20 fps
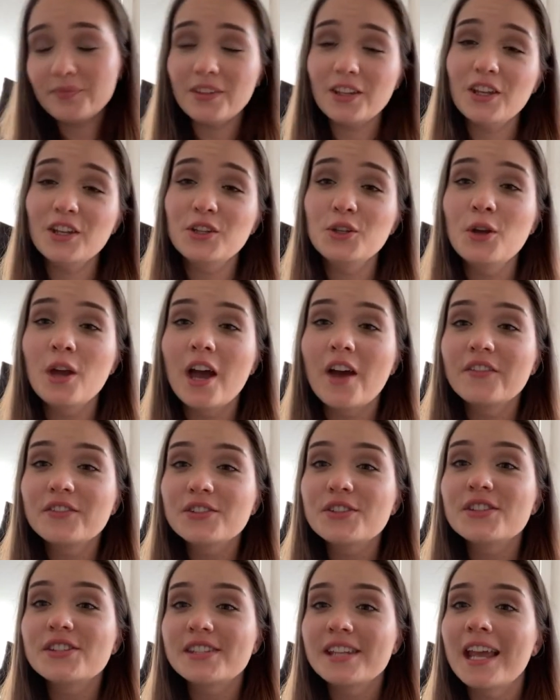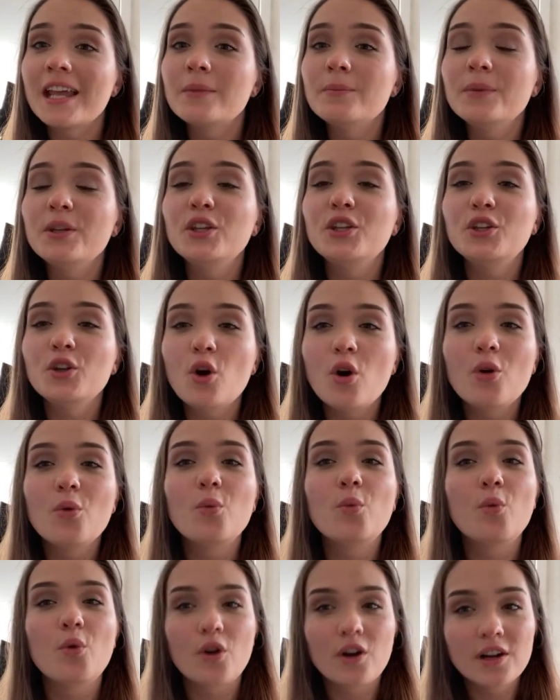You have to send me your
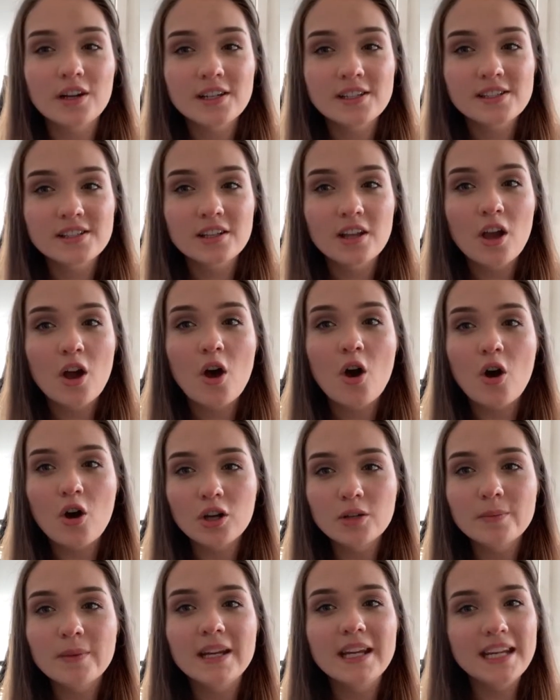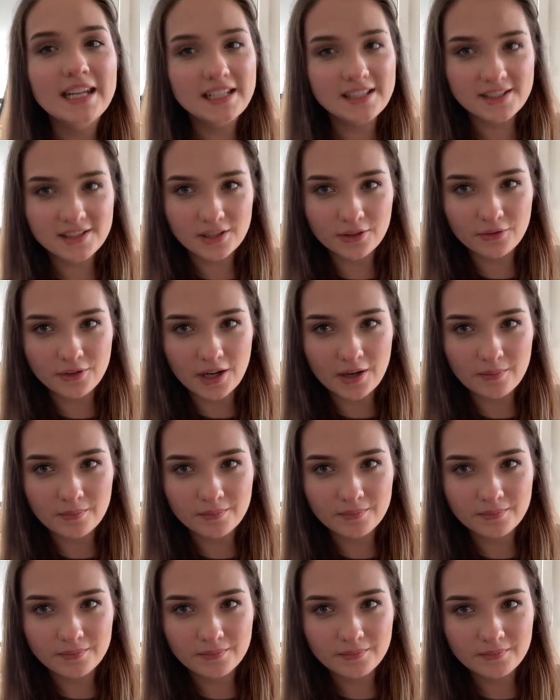works on my Instagram.
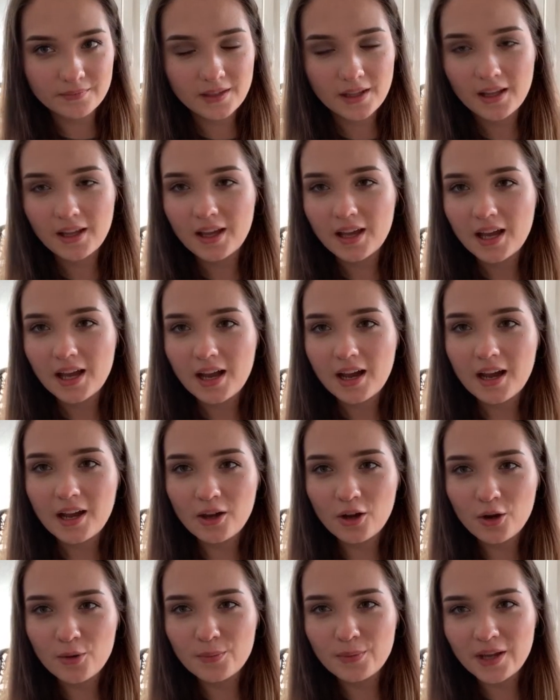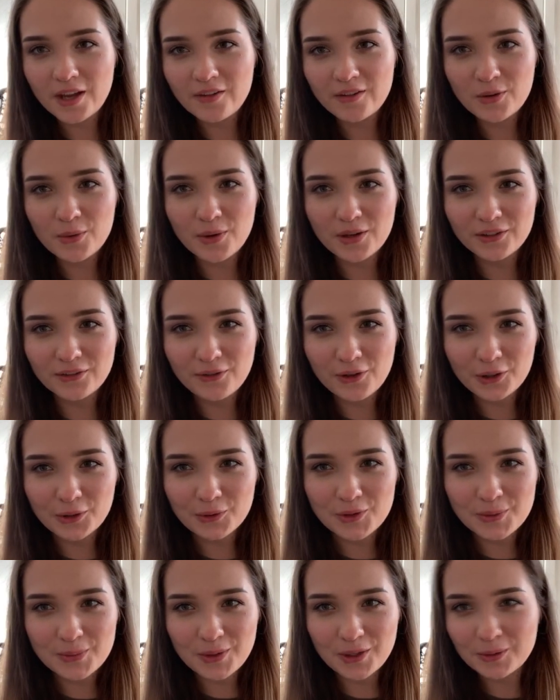I hope everyone
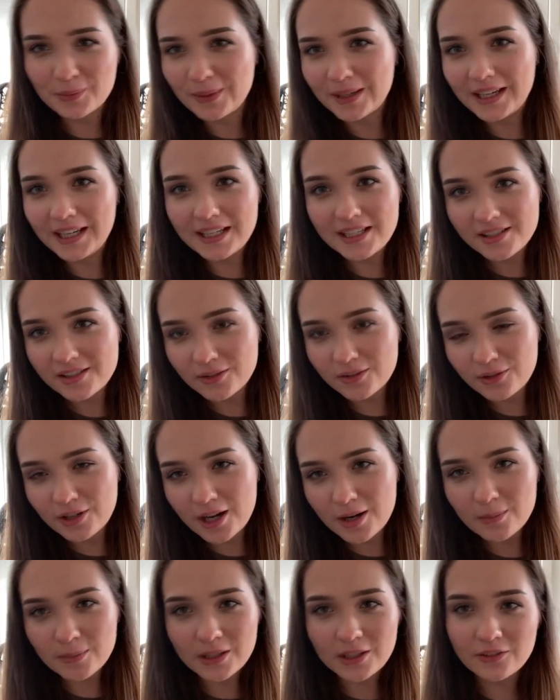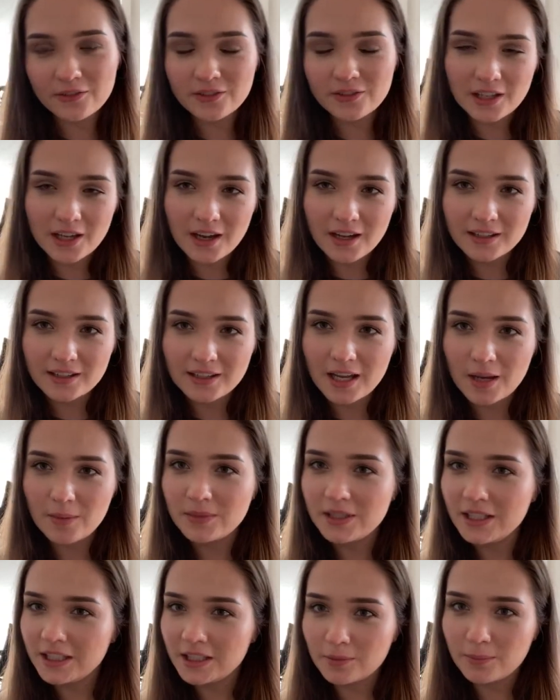follows me on my Instagram. If not, I'm
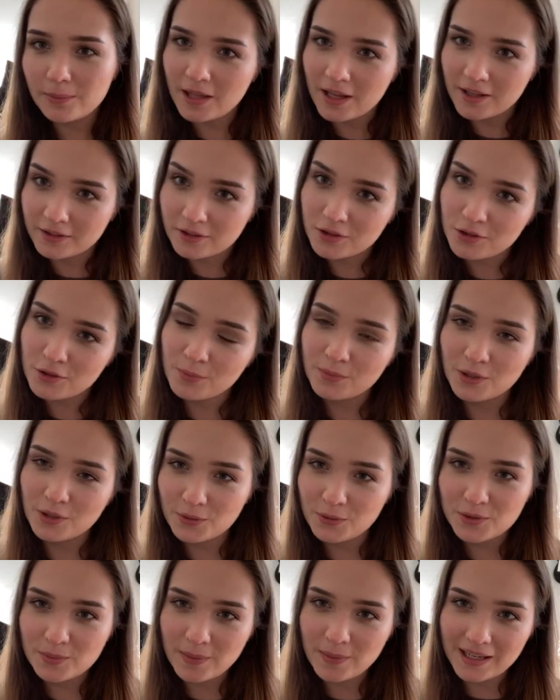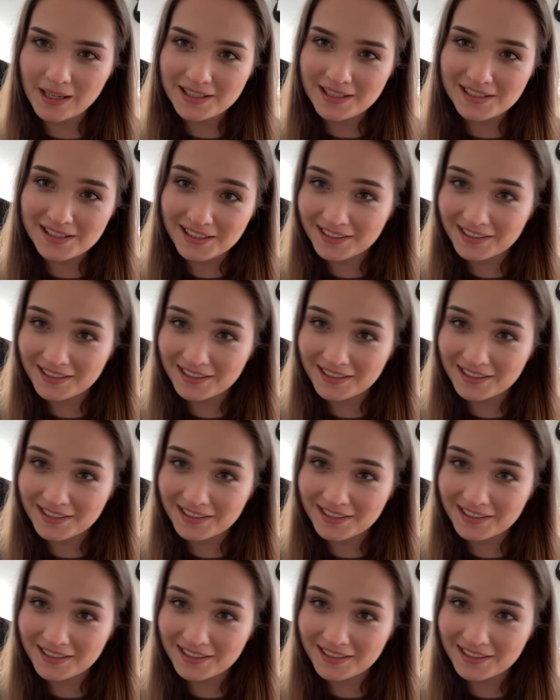Nina Blankstrup, no space.